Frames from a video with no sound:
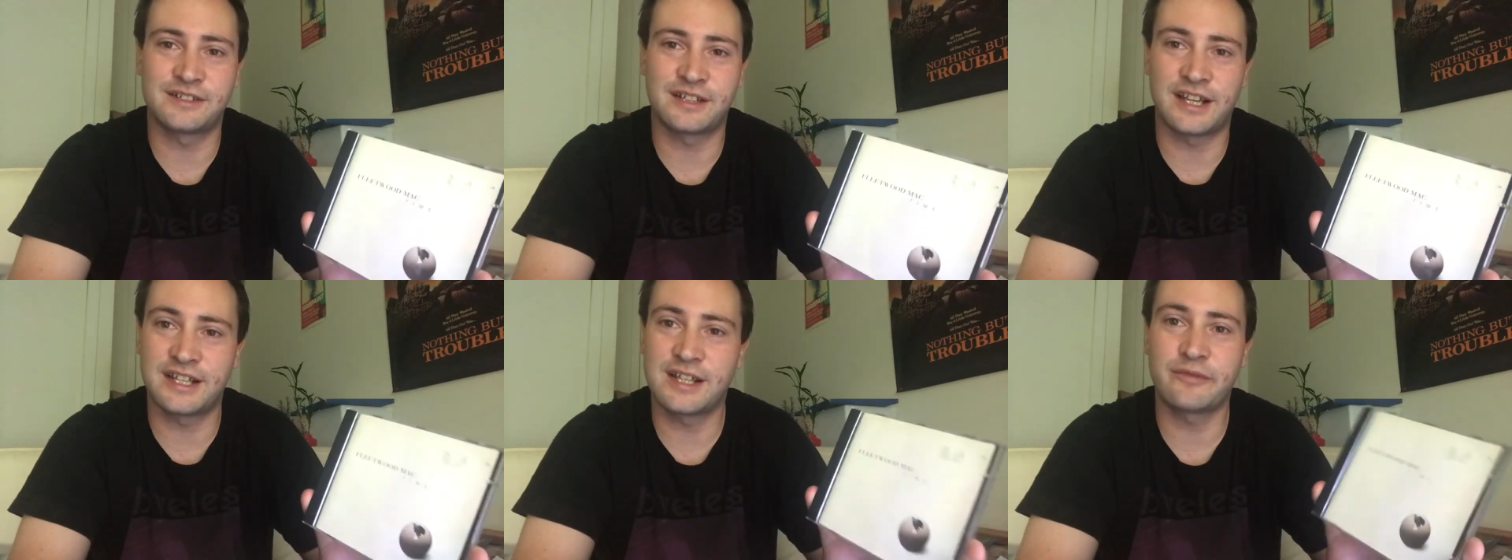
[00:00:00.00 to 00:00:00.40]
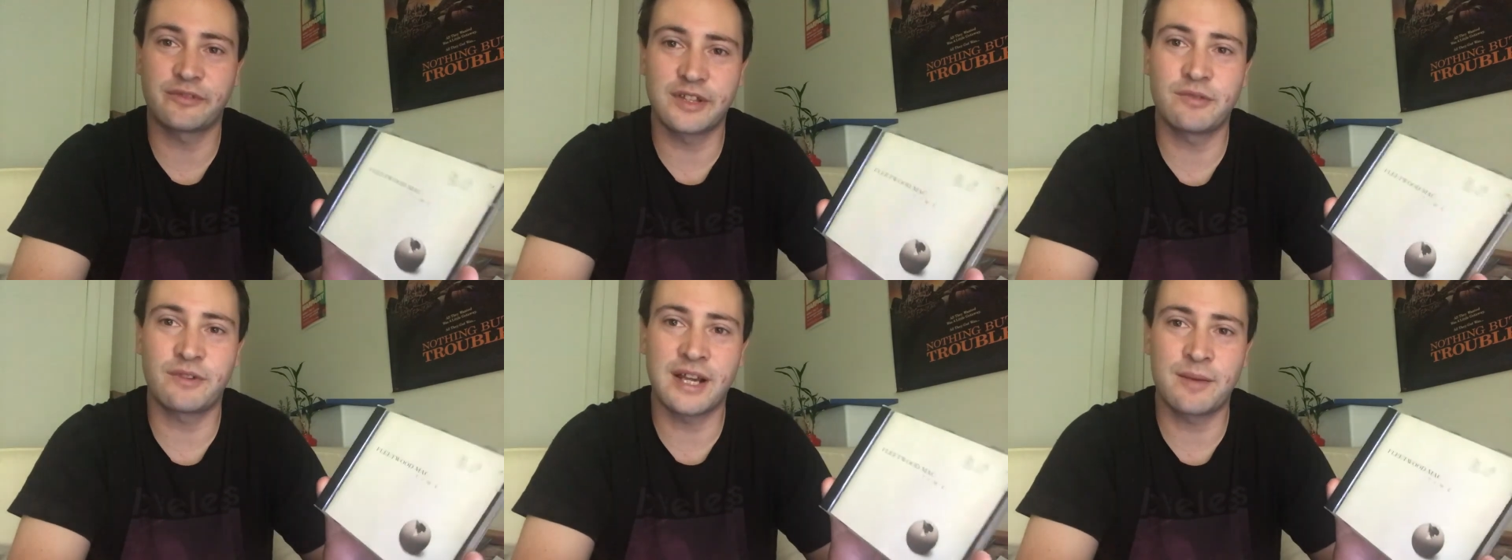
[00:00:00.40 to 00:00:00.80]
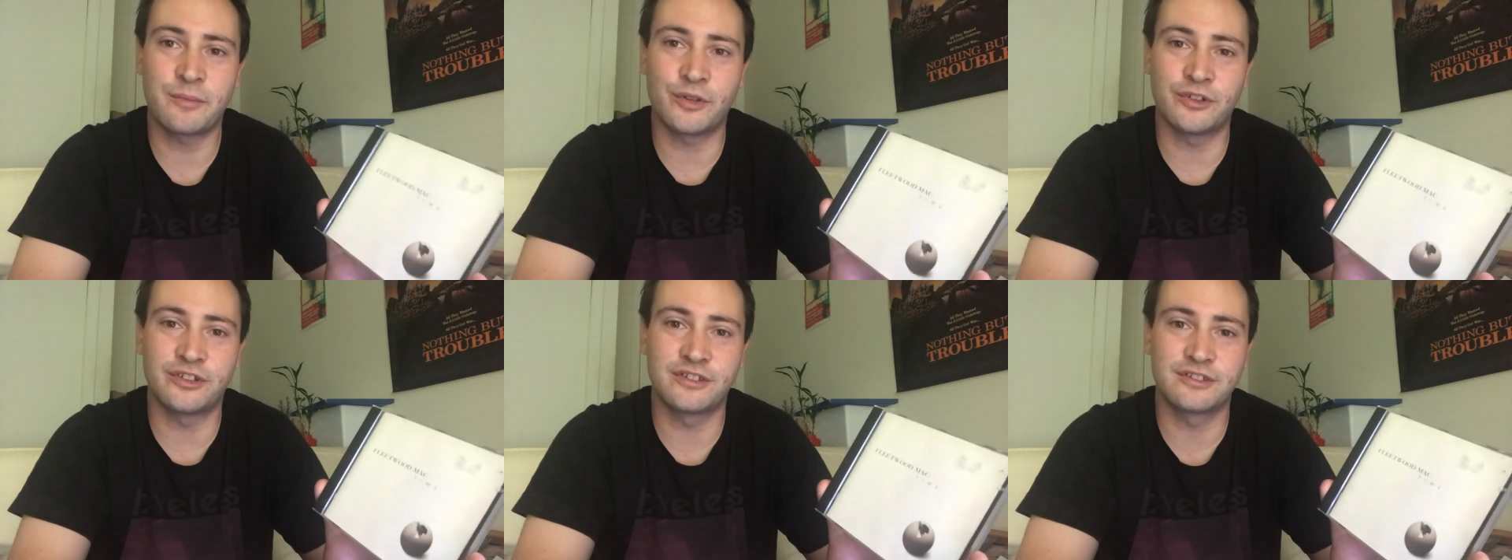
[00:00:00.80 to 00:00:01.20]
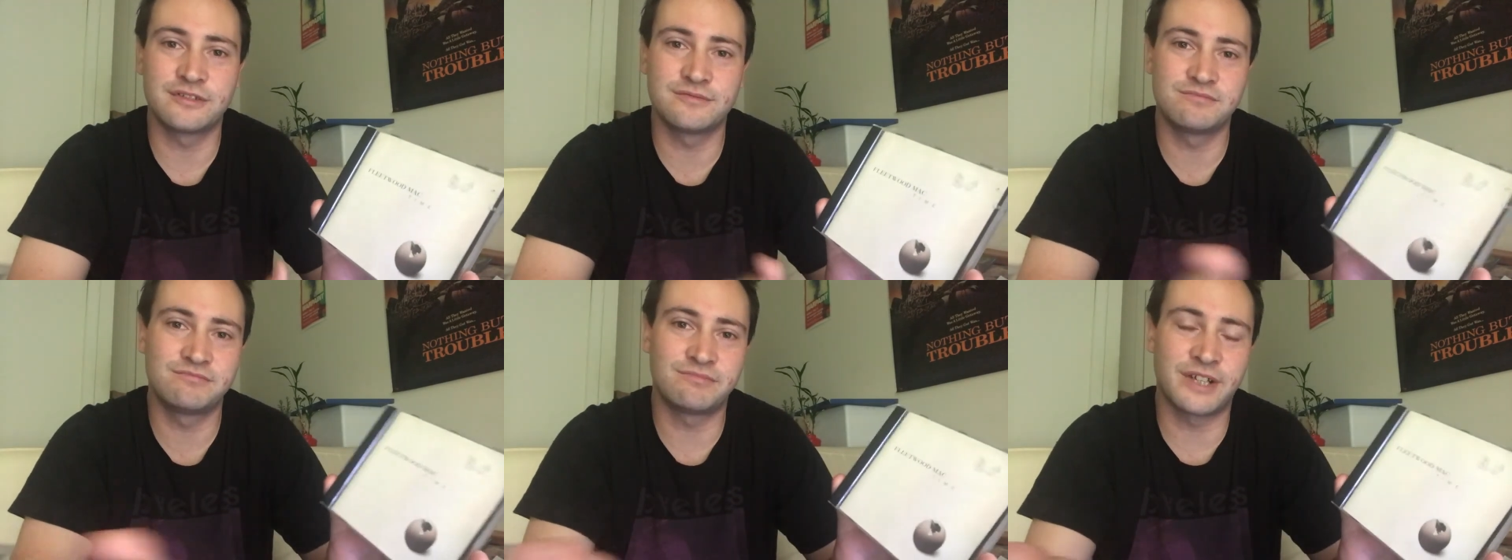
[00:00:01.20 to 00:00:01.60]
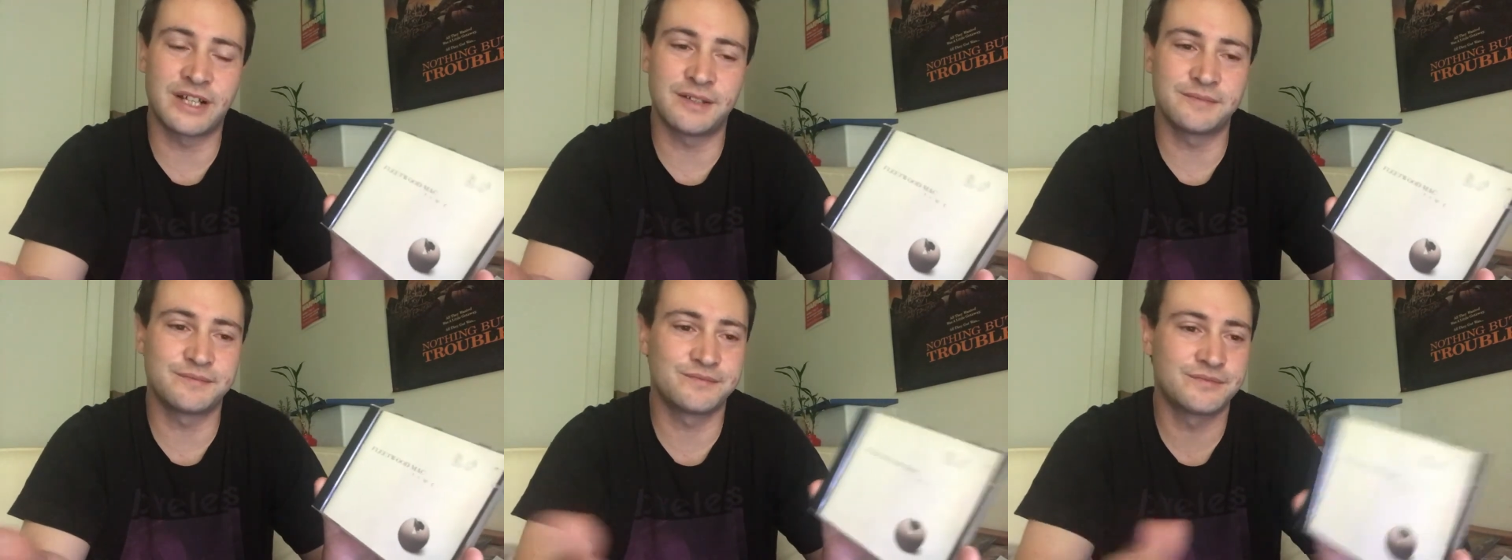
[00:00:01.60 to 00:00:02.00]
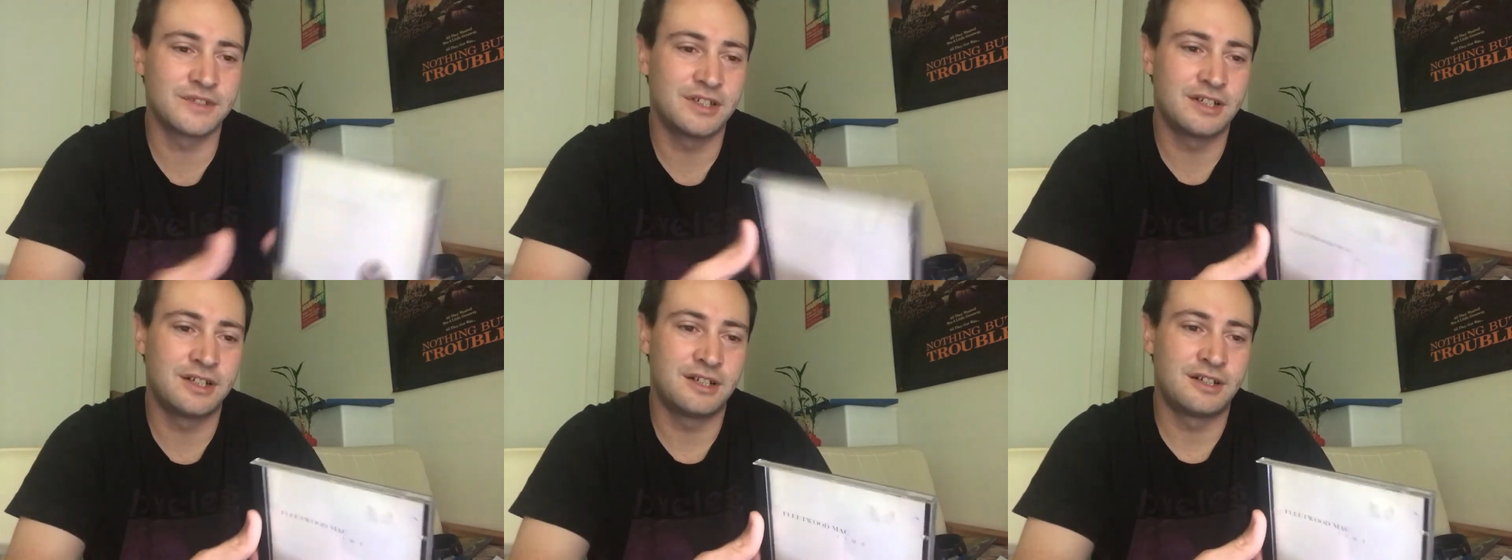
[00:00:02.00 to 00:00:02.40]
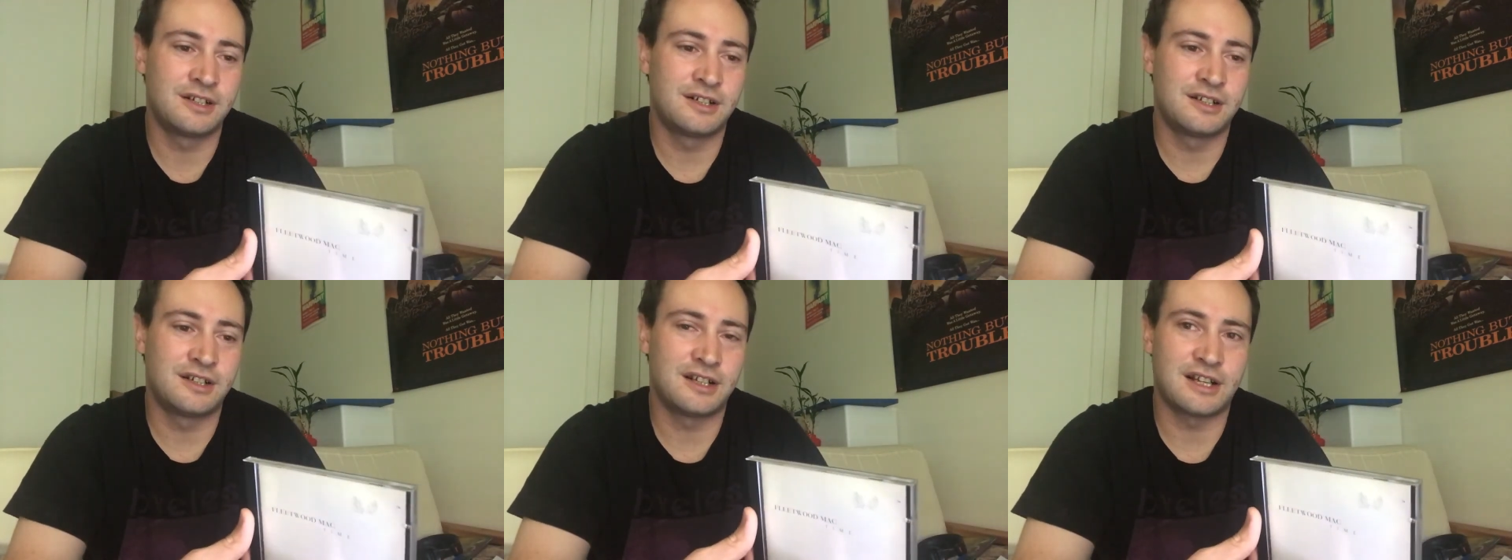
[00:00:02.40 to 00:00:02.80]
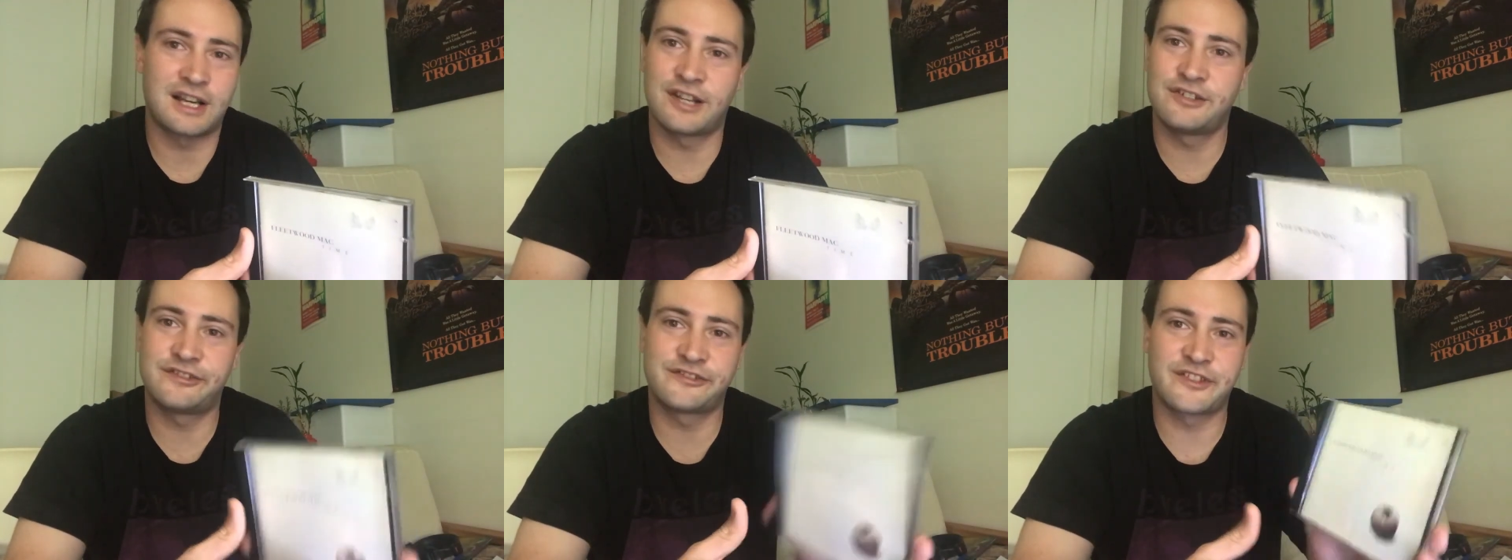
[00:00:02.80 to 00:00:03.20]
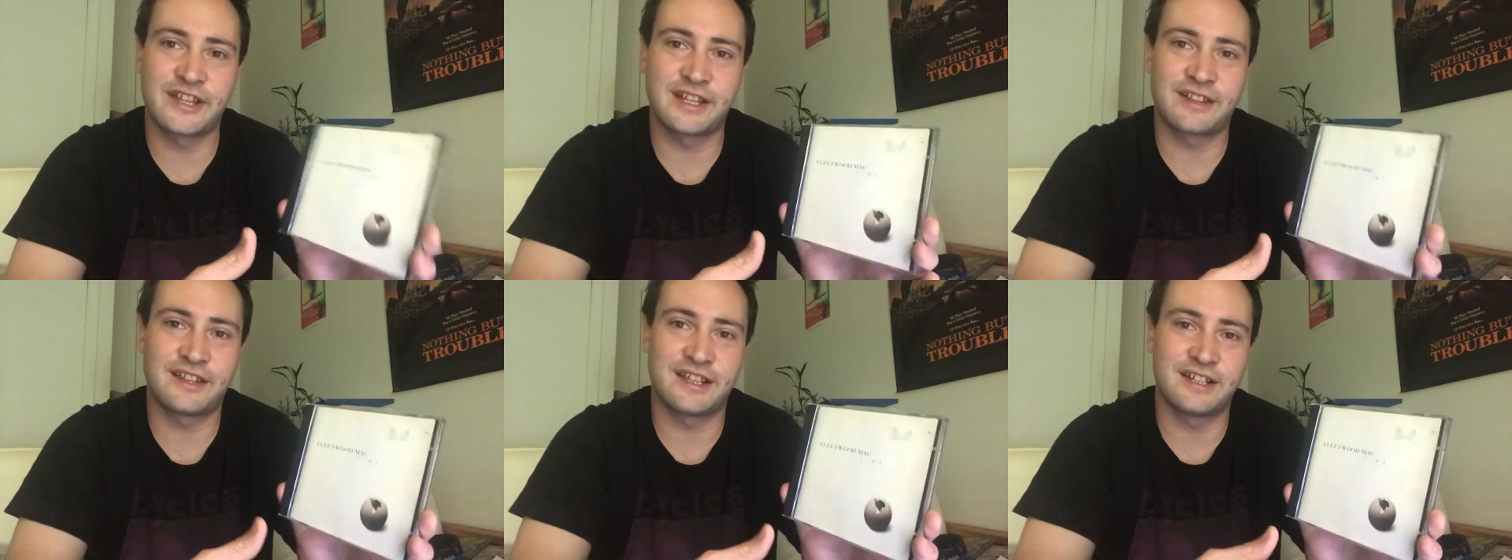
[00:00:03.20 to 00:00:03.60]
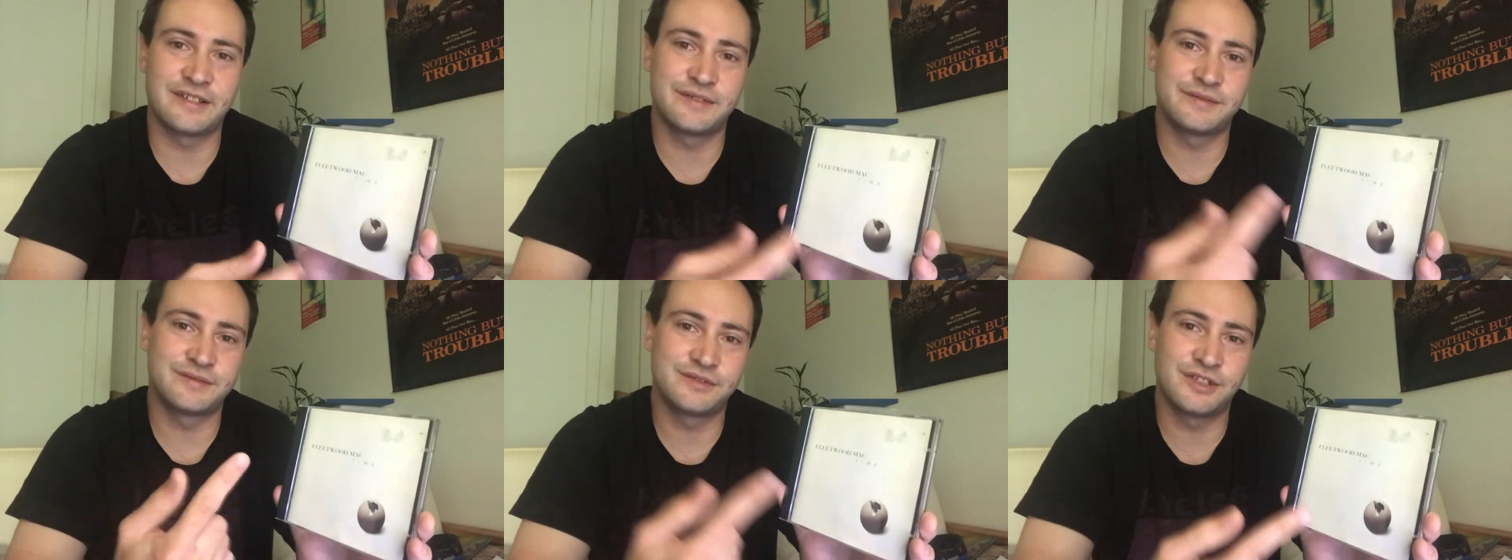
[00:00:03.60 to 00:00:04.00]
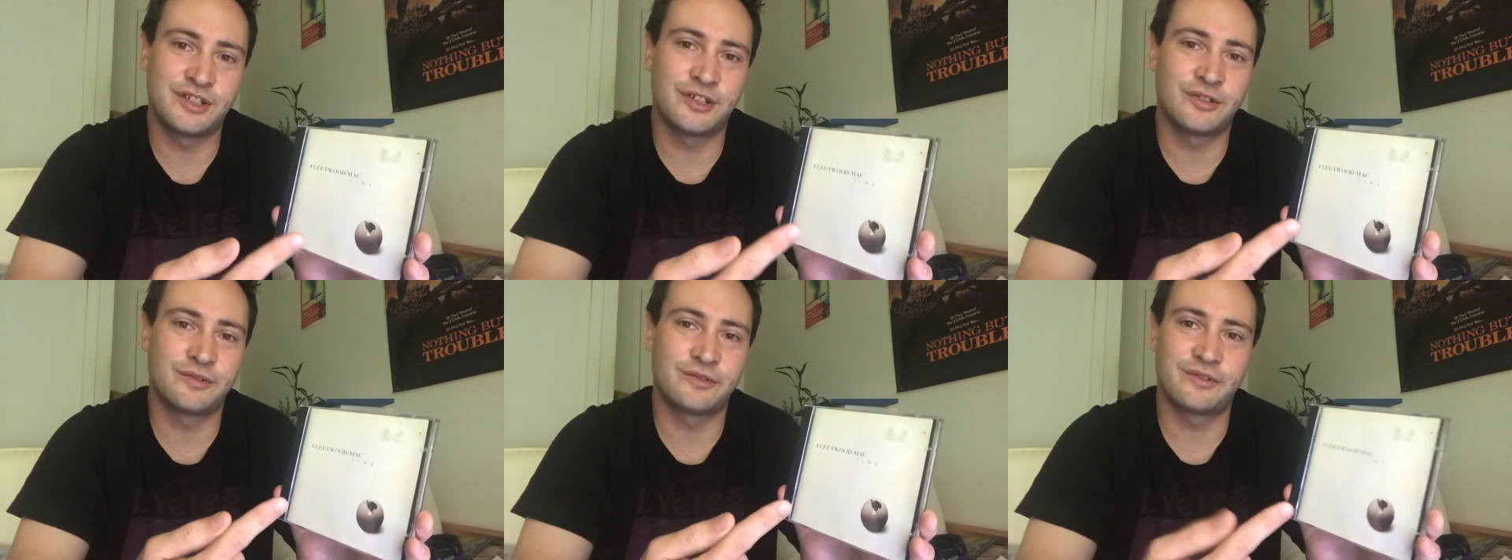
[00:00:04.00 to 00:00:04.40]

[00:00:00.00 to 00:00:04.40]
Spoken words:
I definitely rambled, but I just think that, you know,